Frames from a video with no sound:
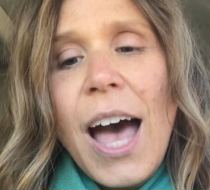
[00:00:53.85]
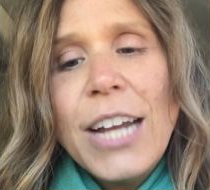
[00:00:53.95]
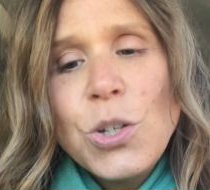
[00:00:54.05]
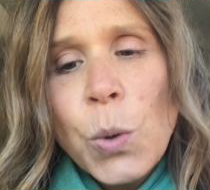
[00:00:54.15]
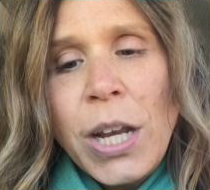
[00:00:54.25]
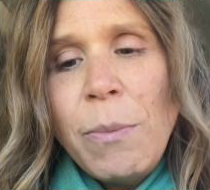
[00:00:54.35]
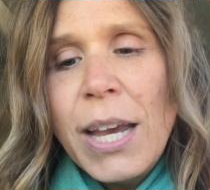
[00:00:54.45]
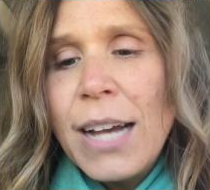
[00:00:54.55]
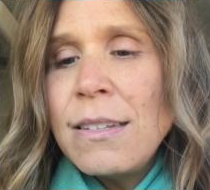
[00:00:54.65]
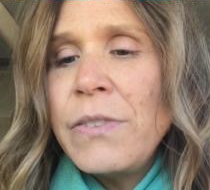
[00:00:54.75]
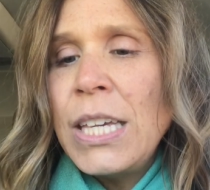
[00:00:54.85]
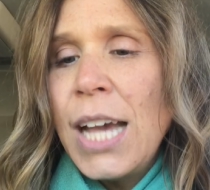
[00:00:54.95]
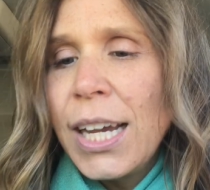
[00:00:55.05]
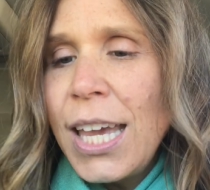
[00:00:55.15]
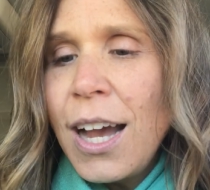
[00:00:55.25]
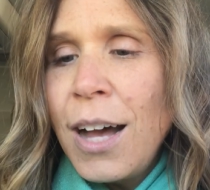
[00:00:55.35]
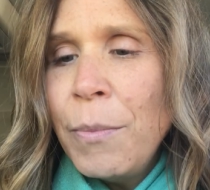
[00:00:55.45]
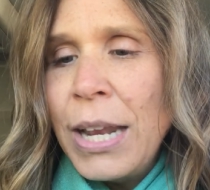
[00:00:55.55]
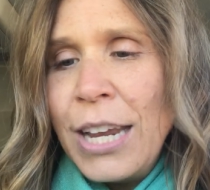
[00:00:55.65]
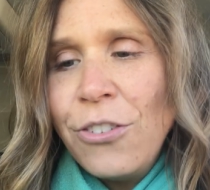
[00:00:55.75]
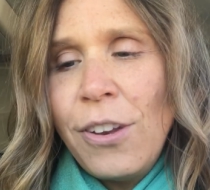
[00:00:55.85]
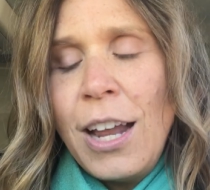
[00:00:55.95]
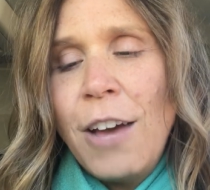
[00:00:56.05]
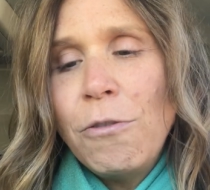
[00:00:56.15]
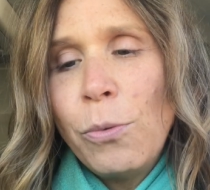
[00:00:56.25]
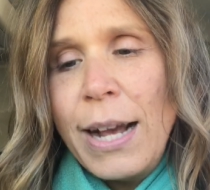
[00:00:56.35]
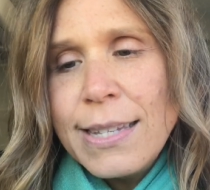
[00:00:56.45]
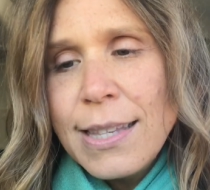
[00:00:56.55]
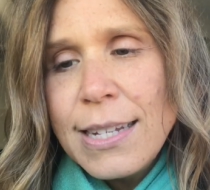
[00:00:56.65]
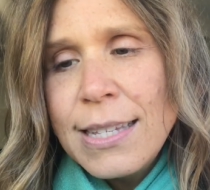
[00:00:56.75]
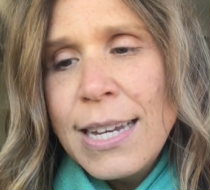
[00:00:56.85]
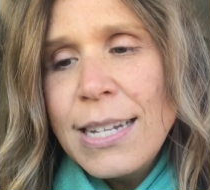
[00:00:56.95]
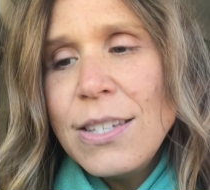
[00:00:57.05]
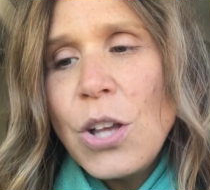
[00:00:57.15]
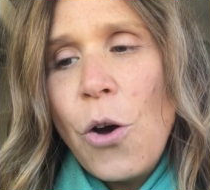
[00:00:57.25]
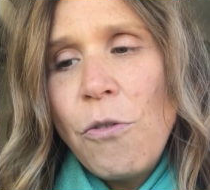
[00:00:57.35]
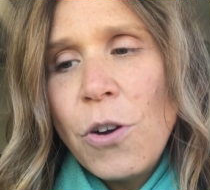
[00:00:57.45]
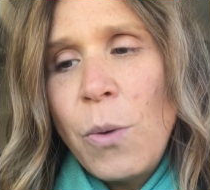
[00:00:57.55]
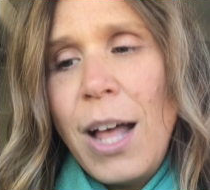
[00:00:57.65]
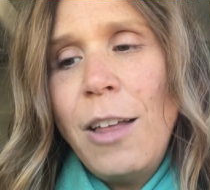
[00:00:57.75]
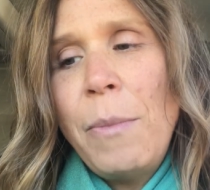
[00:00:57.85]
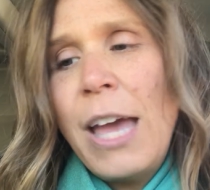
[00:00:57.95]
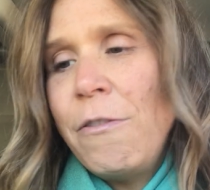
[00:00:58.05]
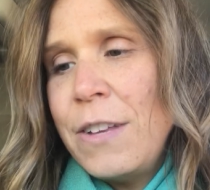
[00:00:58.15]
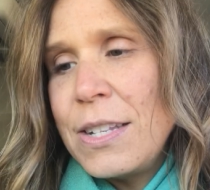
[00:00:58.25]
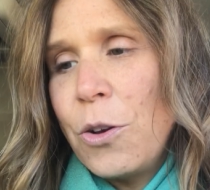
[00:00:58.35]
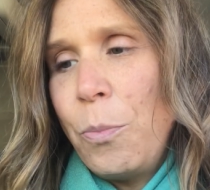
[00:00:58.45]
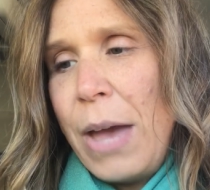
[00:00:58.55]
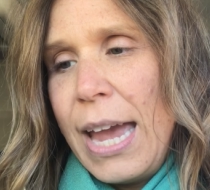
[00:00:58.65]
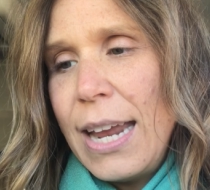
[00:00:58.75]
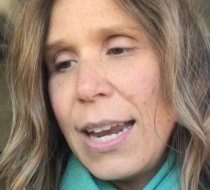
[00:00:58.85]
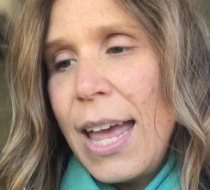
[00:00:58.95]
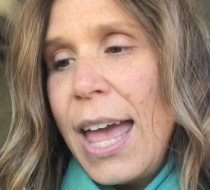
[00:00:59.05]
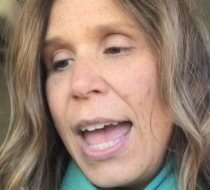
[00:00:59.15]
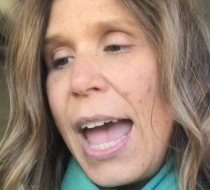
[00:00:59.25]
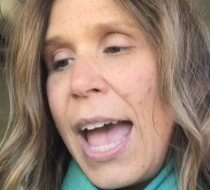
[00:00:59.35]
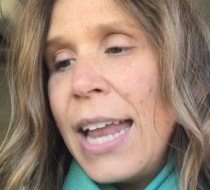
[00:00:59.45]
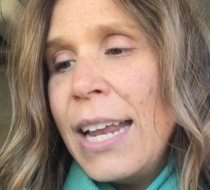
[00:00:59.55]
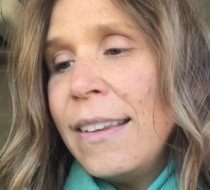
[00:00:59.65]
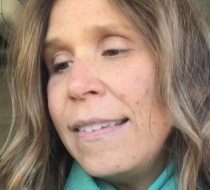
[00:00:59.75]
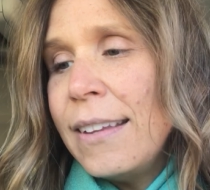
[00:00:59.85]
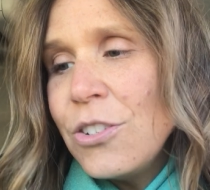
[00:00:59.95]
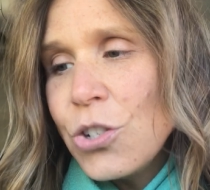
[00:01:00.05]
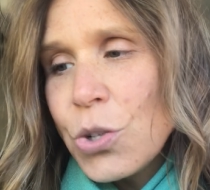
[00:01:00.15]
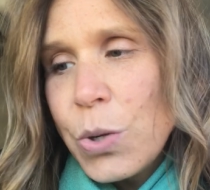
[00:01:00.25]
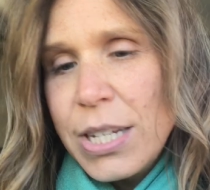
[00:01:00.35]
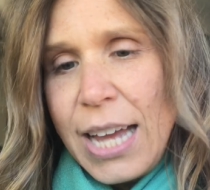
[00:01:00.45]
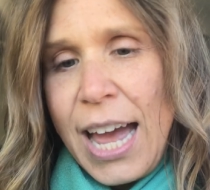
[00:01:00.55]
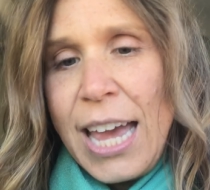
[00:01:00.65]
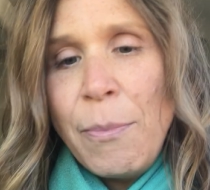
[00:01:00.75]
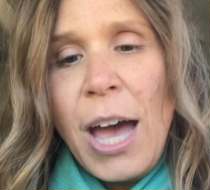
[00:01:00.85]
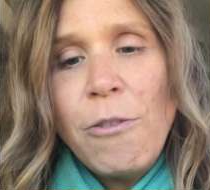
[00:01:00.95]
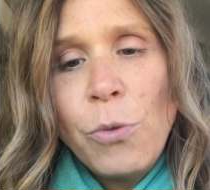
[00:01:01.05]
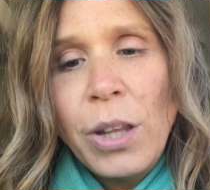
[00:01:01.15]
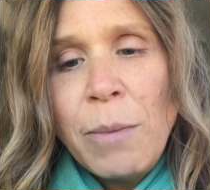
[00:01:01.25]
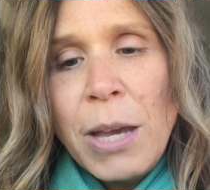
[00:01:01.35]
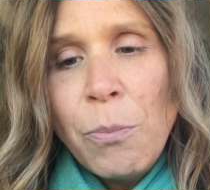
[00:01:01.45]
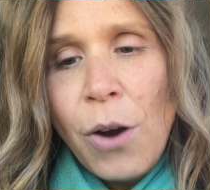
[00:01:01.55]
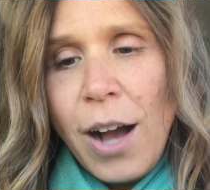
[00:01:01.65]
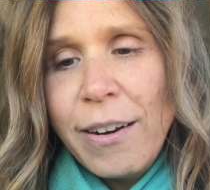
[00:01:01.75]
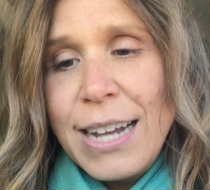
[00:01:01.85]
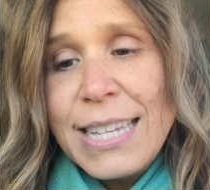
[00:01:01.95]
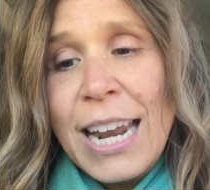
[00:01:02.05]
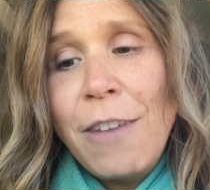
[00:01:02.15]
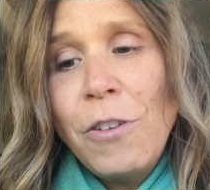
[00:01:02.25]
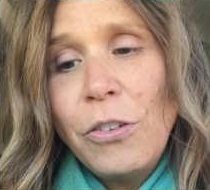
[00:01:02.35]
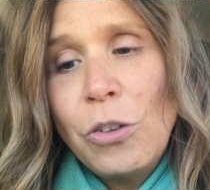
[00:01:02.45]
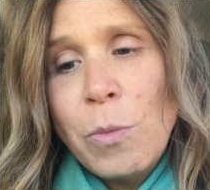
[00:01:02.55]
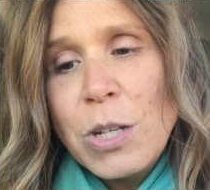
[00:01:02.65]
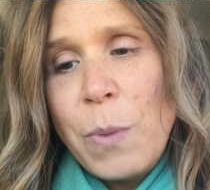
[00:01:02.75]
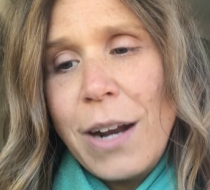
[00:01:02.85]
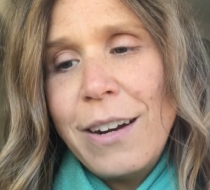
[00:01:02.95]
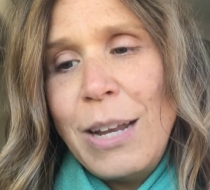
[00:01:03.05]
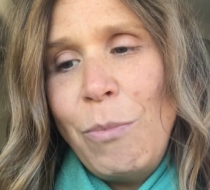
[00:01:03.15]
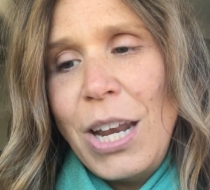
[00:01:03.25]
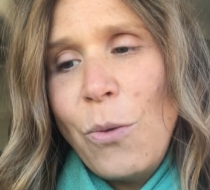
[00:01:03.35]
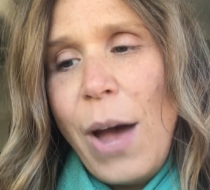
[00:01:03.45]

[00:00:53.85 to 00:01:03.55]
I joined because of a yucky combination of restlessness, overwhelm, and physical pain. And in such a short time, I've really made progress and I feel so much better in many